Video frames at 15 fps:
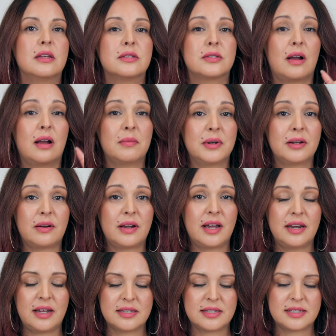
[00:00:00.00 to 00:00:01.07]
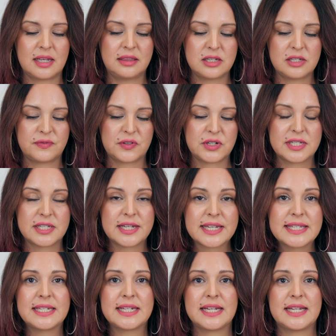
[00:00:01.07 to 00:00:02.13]
So I'm gonna go ahead and set this for
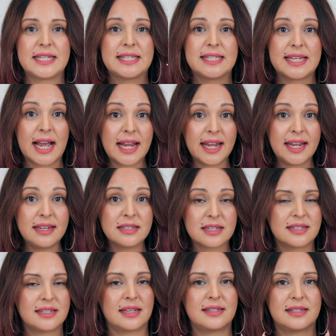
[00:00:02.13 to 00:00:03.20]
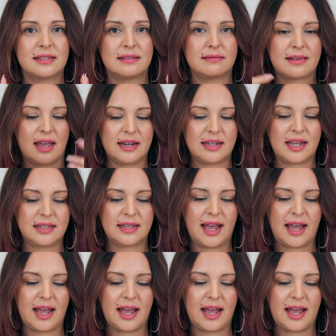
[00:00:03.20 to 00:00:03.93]
60 seconds because that's kind of like the